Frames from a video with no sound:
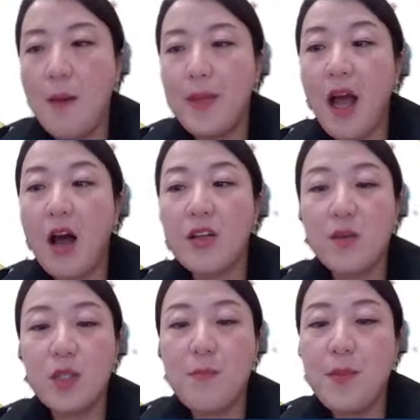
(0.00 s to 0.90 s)

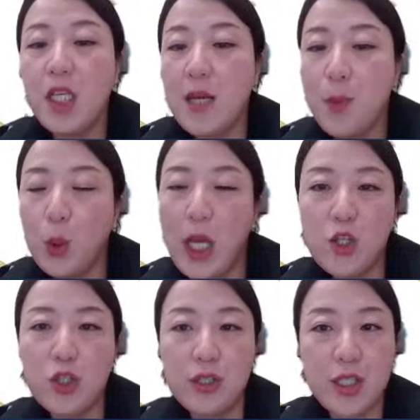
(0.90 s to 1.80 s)
because of the
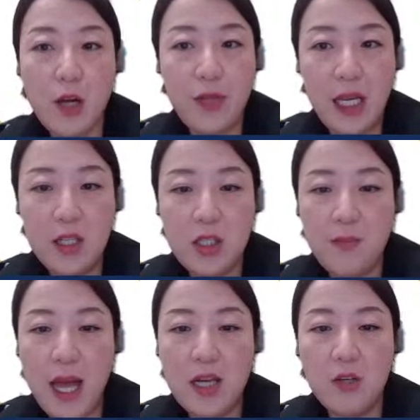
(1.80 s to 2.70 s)
manipulations of the
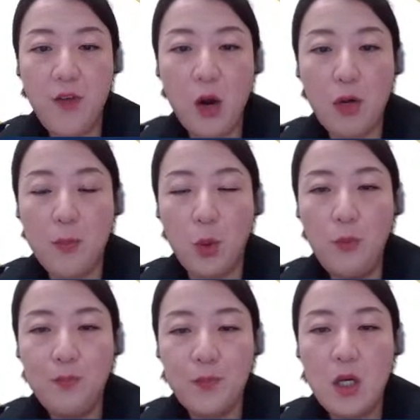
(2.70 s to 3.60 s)
independent
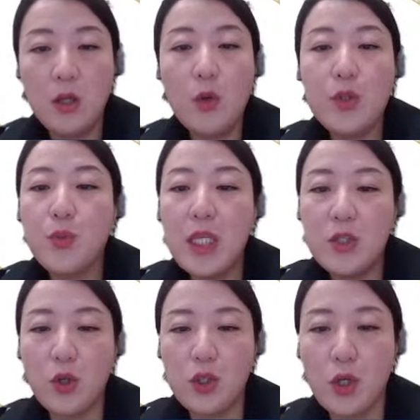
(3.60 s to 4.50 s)
variable, those
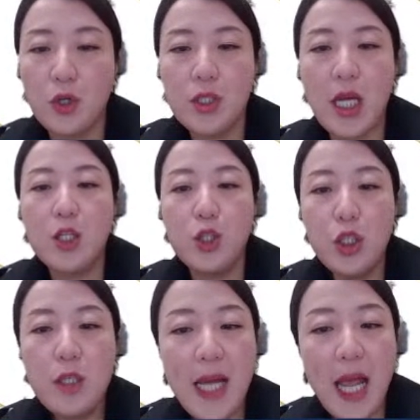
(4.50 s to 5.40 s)
researchers
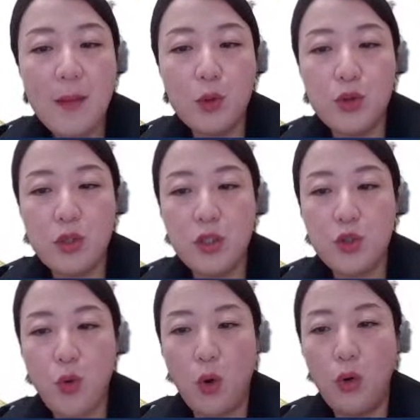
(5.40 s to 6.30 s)
should be able to
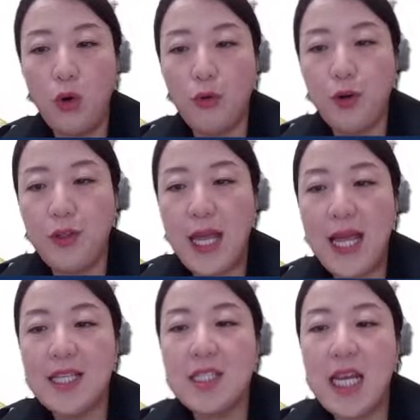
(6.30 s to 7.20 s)
control over the
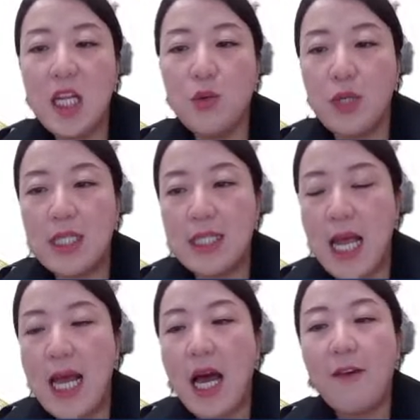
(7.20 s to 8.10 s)
extraneous
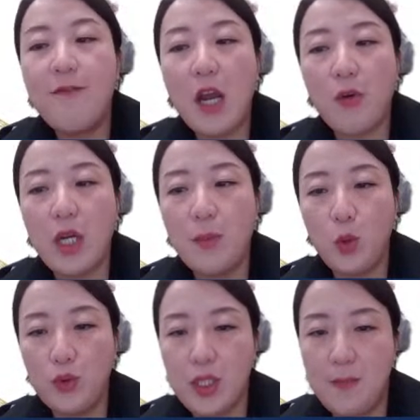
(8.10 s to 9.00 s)

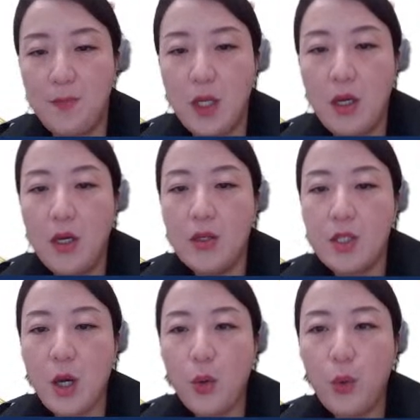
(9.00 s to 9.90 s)
variables.
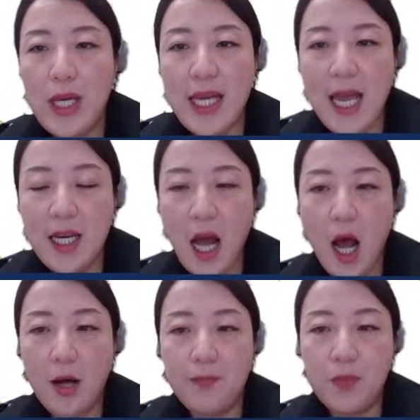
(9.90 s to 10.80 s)
So we can,
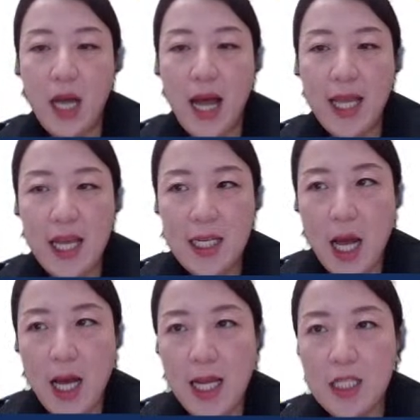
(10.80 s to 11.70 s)
I
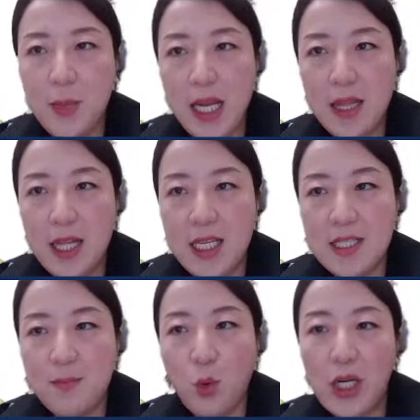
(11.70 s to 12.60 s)
can explain
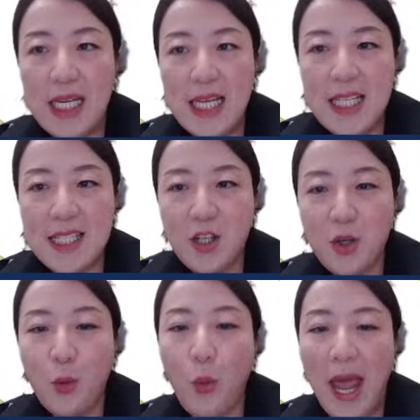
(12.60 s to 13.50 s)
this more
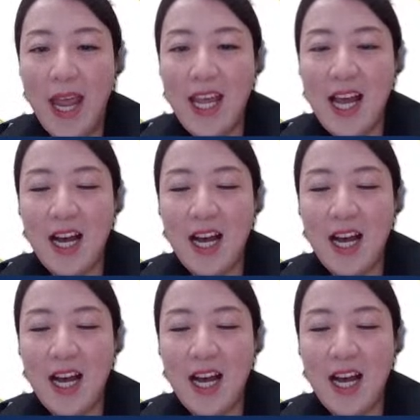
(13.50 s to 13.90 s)
easier way.